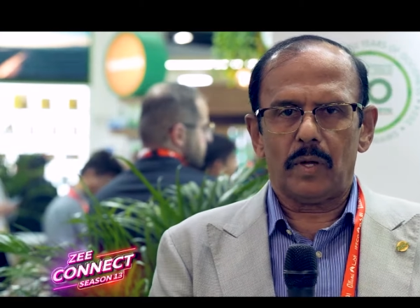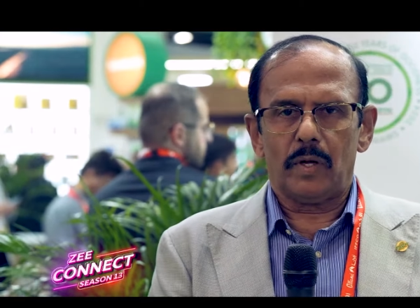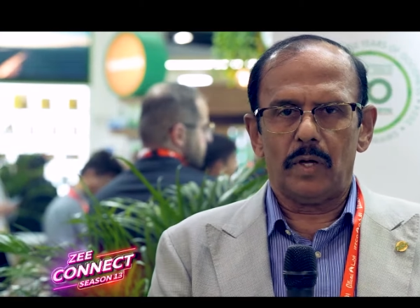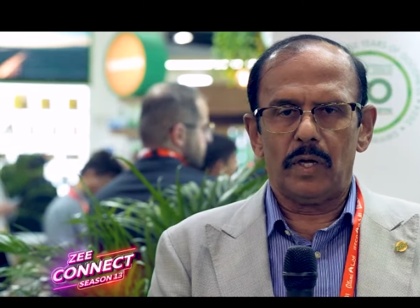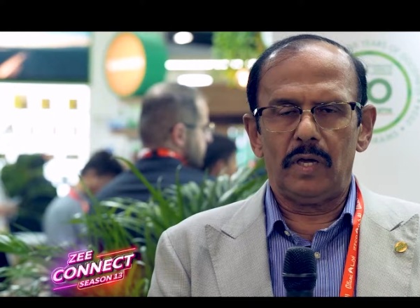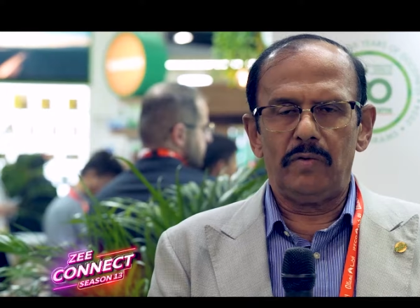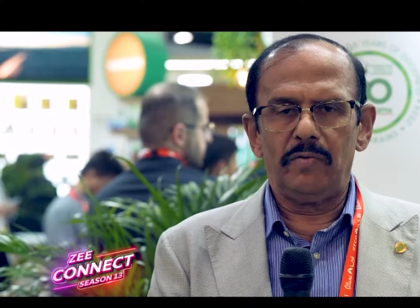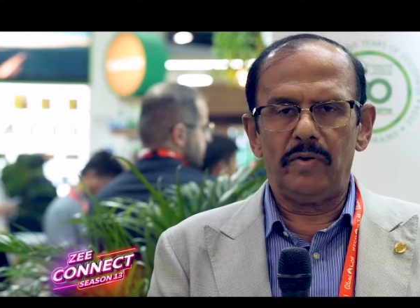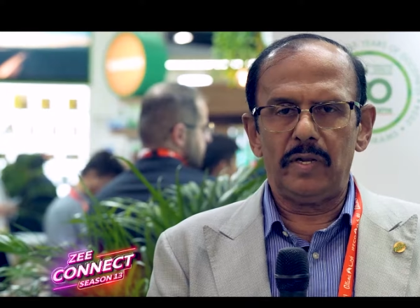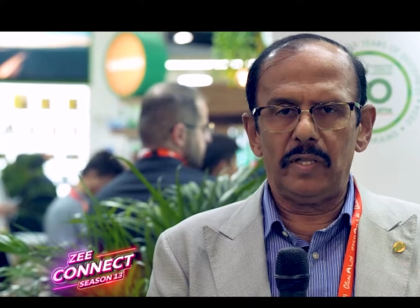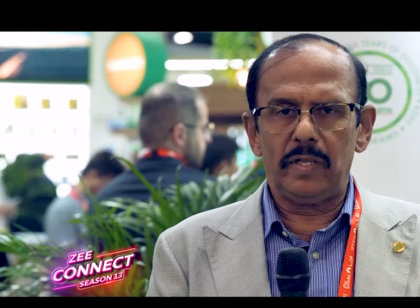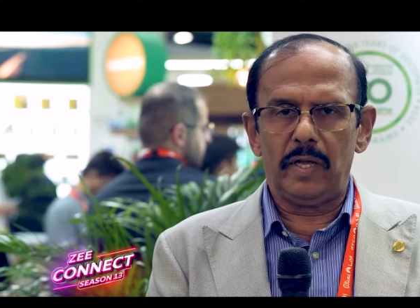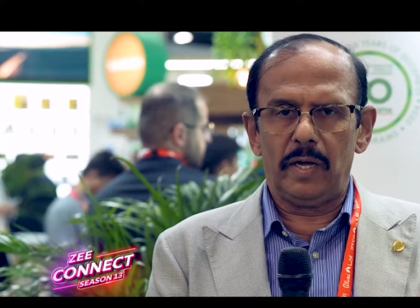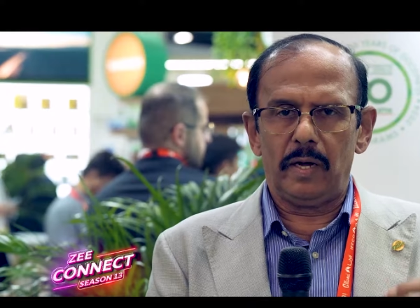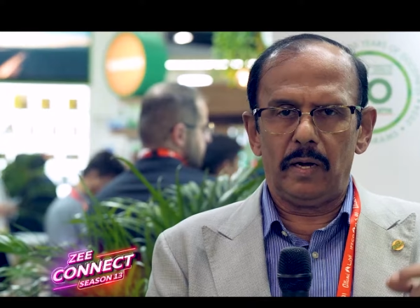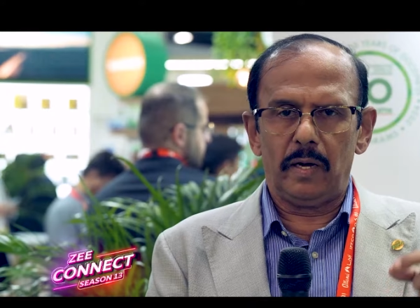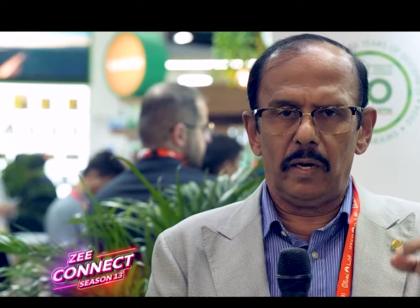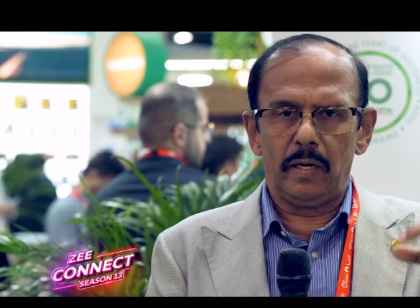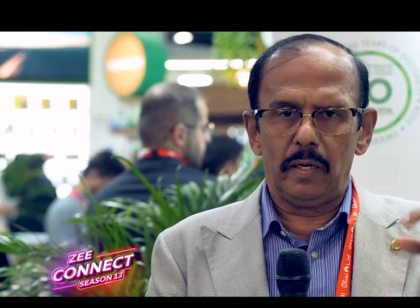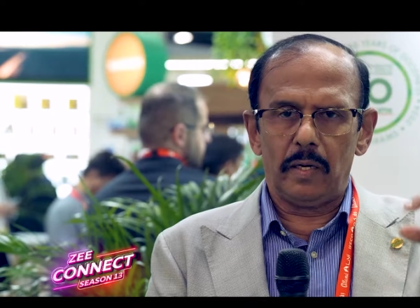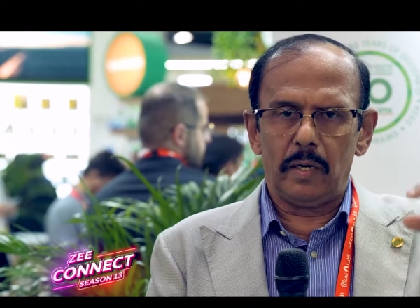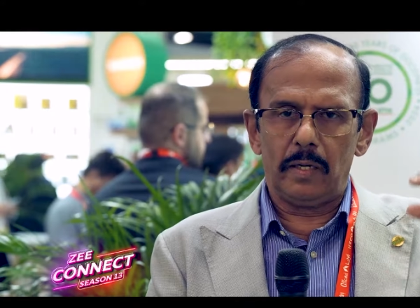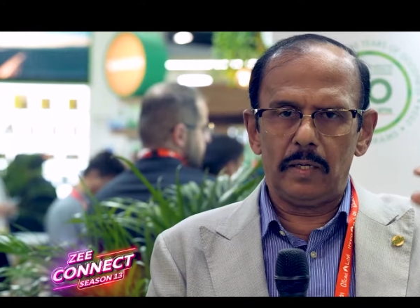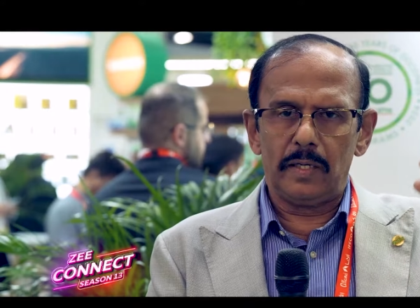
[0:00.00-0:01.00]
Even
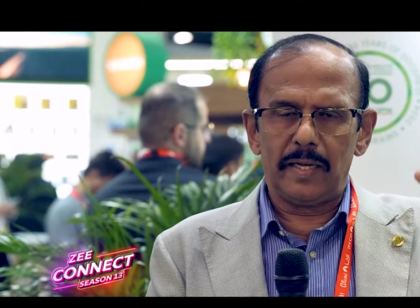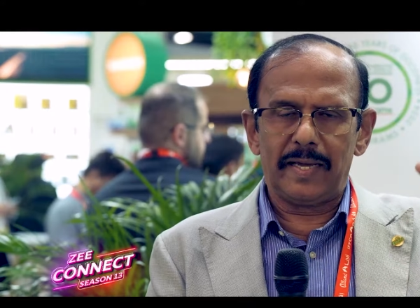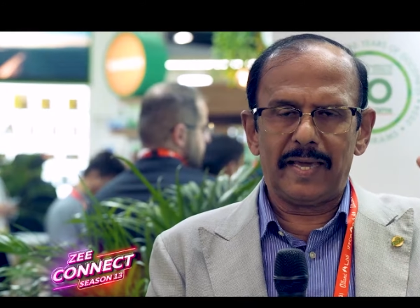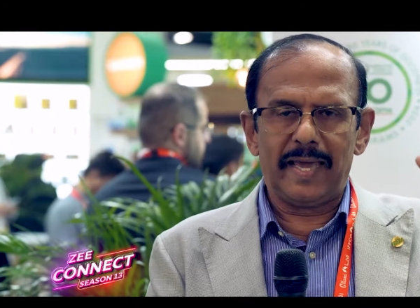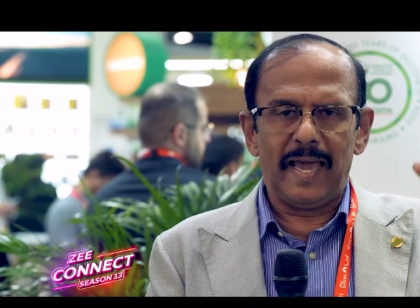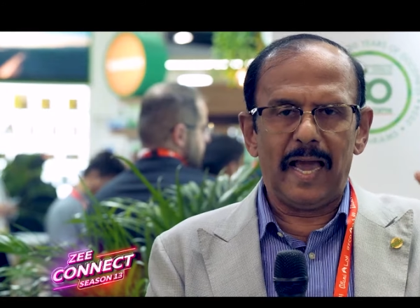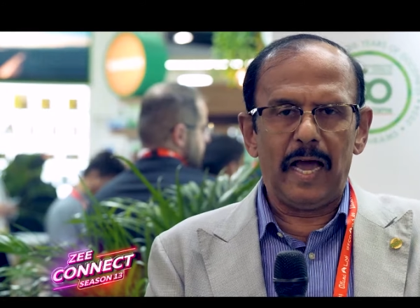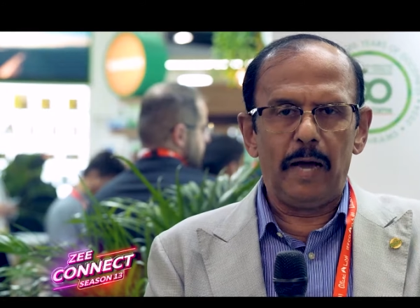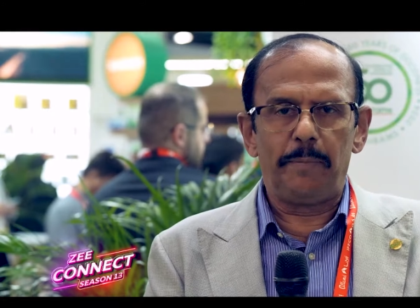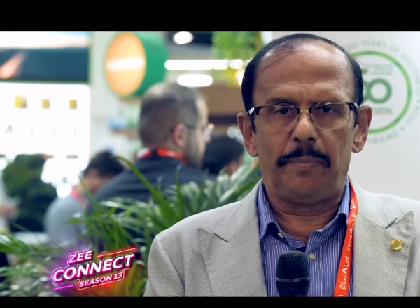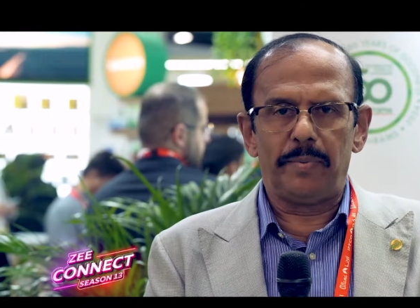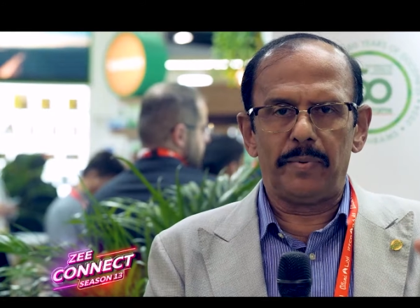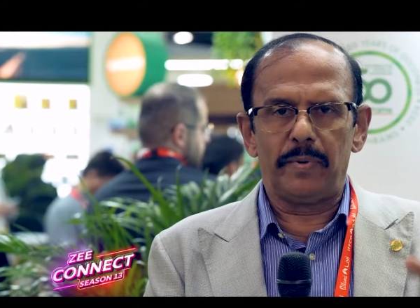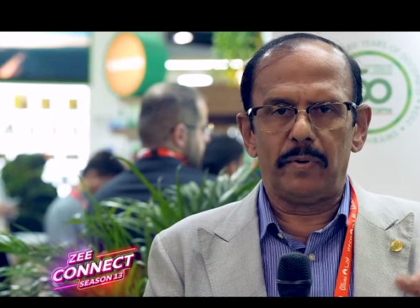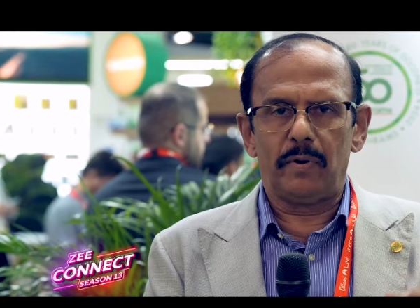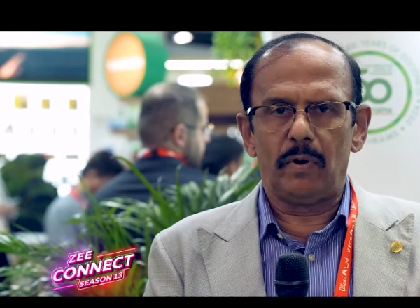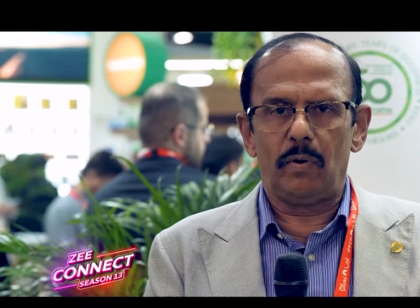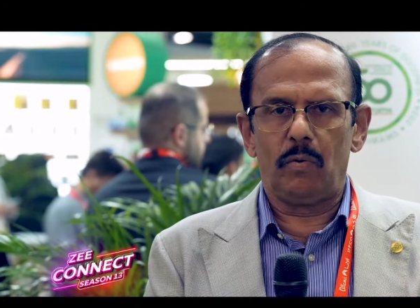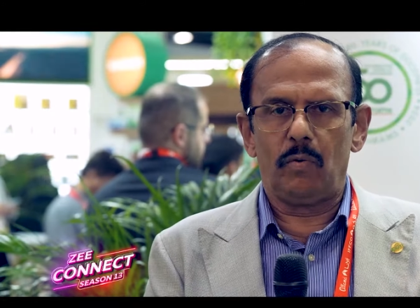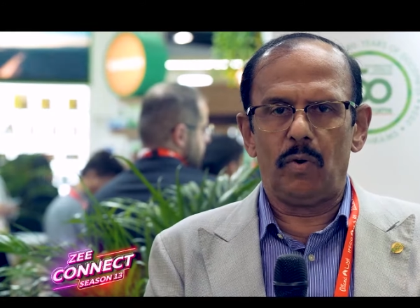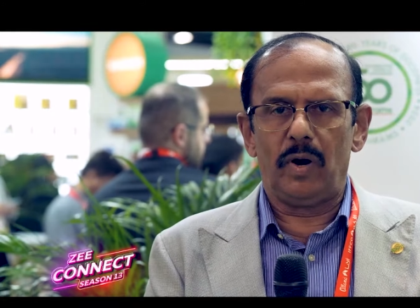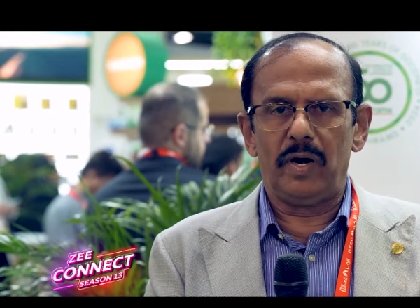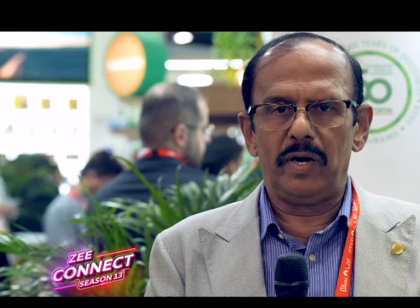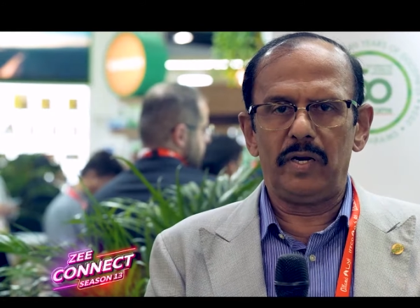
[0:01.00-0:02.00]
the cap,
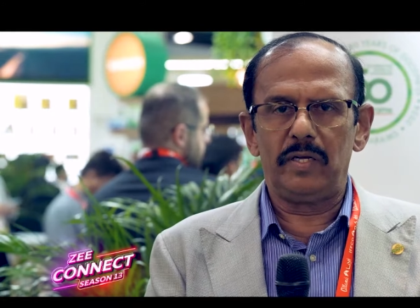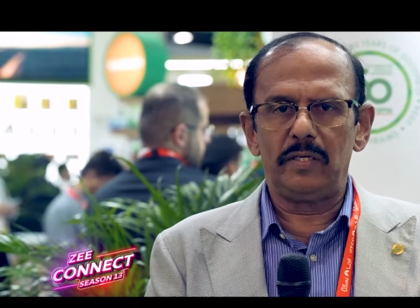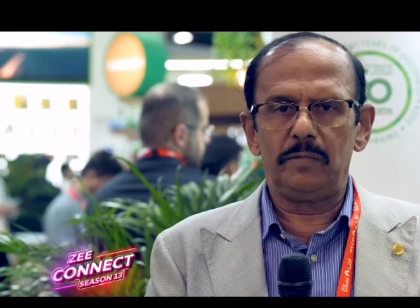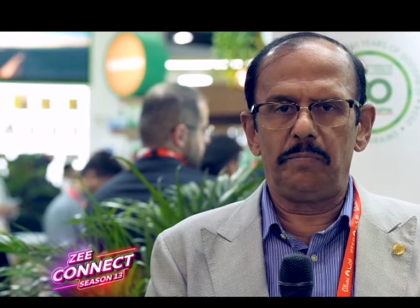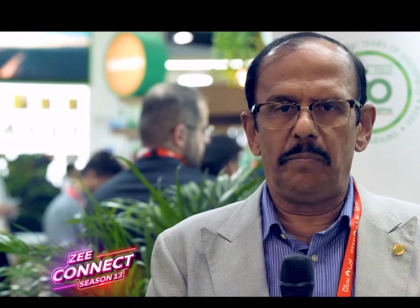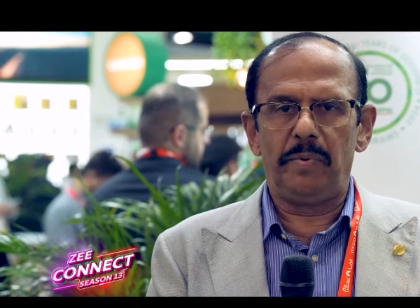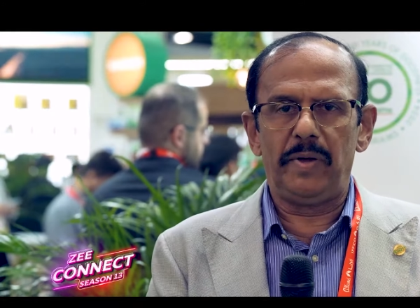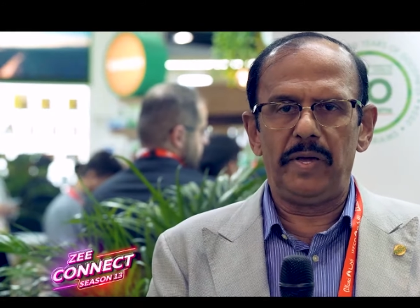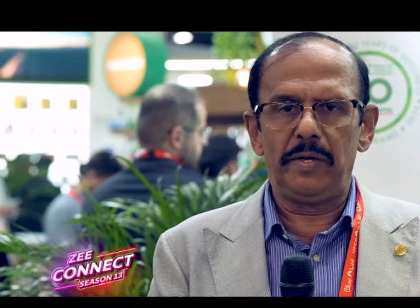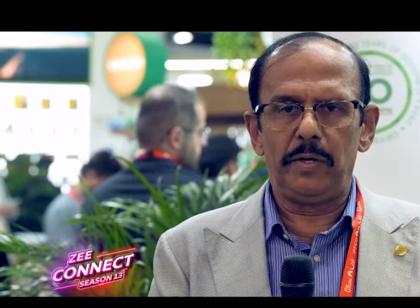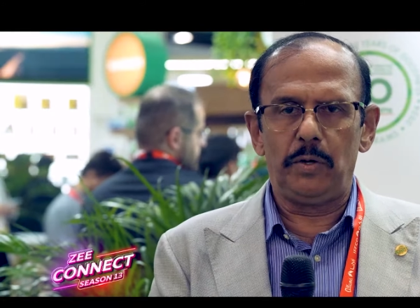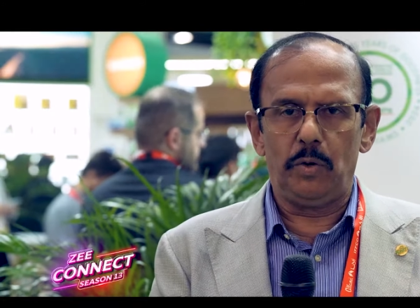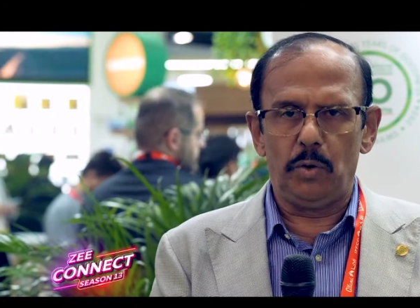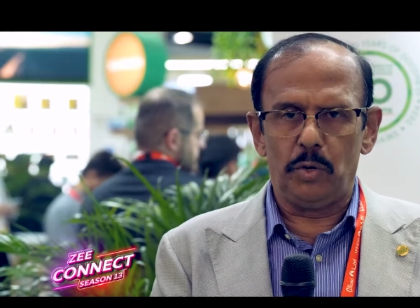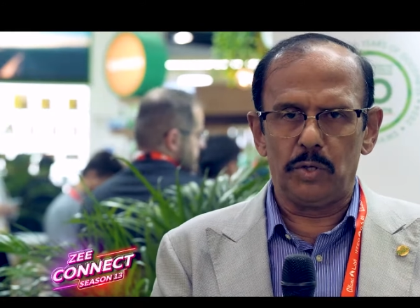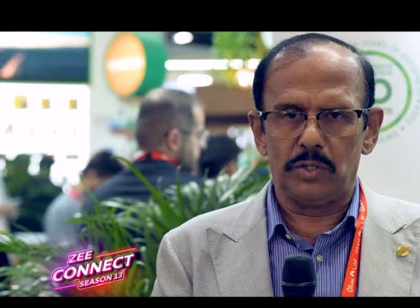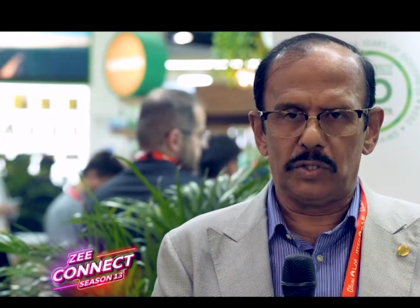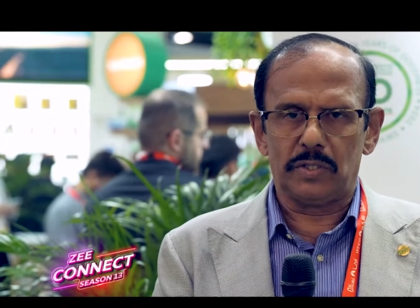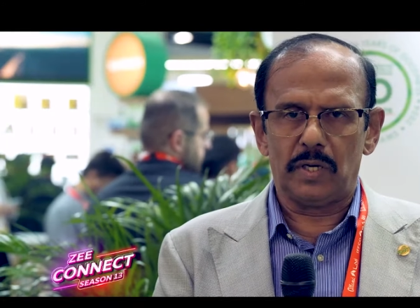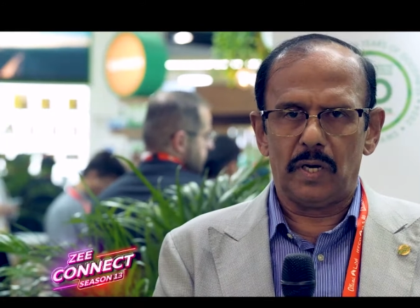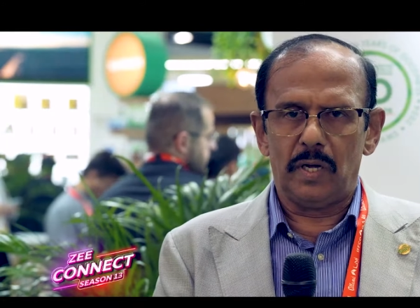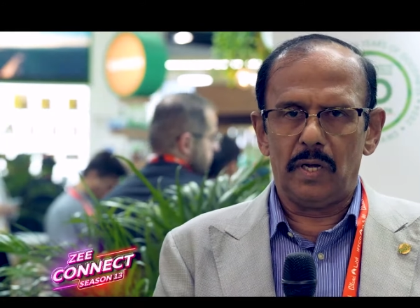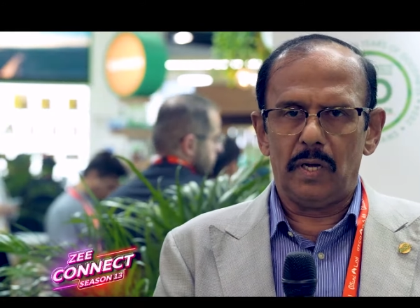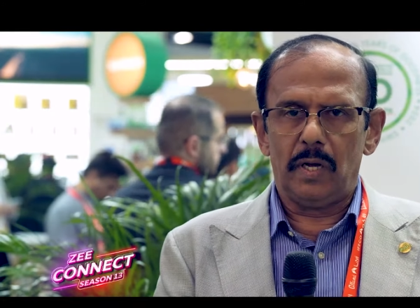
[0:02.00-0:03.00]
what is being
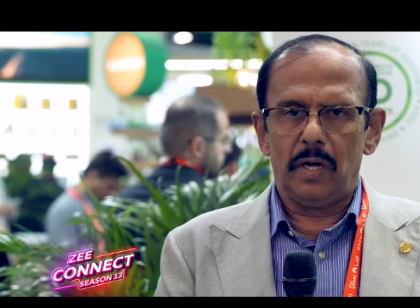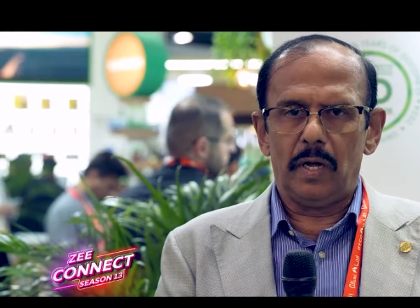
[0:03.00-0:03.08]
used,